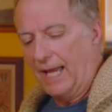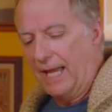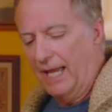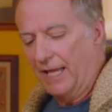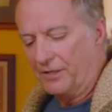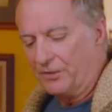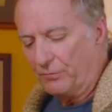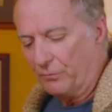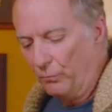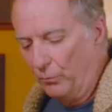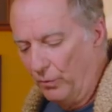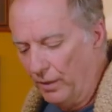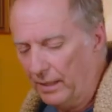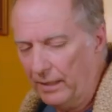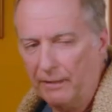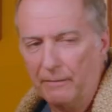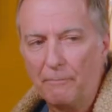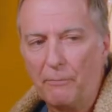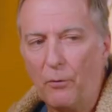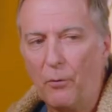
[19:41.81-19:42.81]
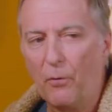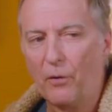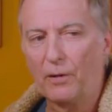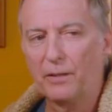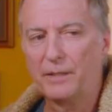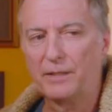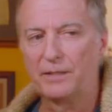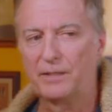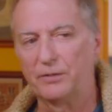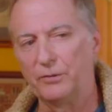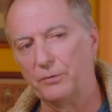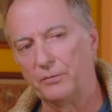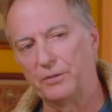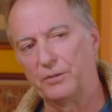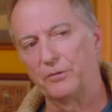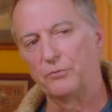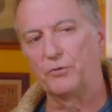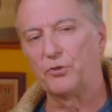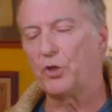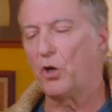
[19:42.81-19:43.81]
it's really important to
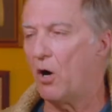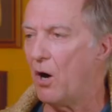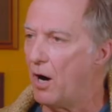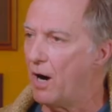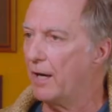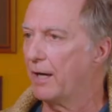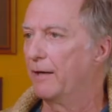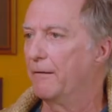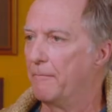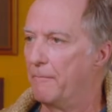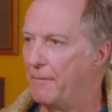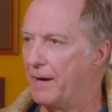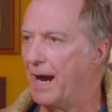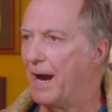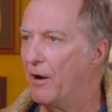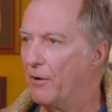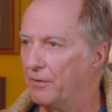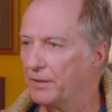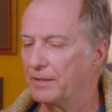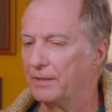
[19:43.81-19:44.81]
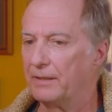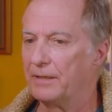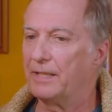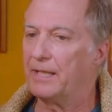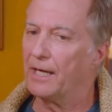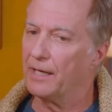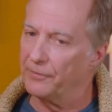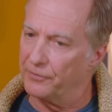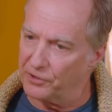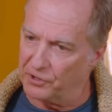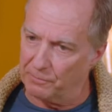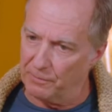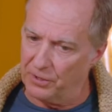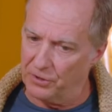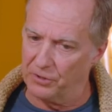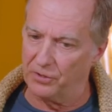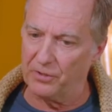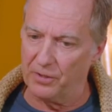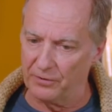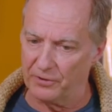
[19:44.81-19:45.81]
to talk about the other
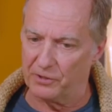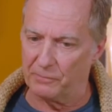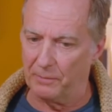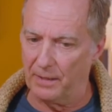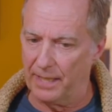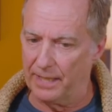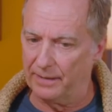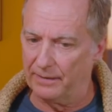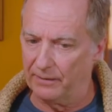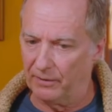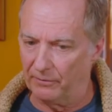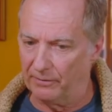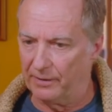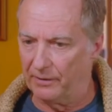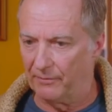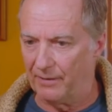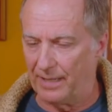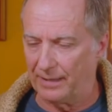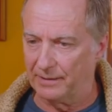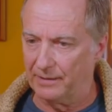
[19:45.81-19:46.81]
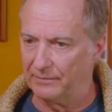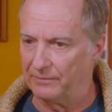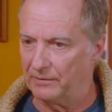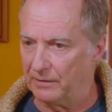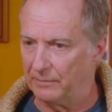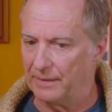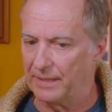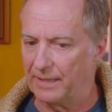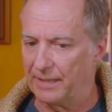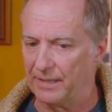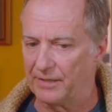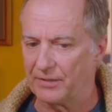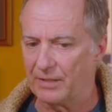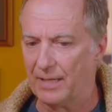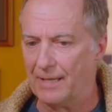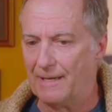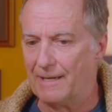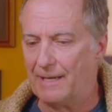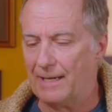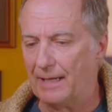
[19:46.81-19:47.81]
species on this planet and our interactivity because
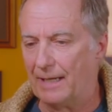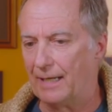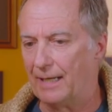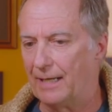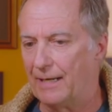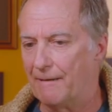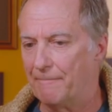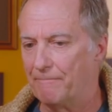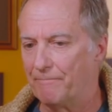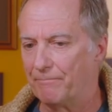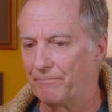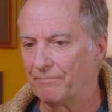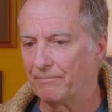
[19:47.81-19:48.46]
um,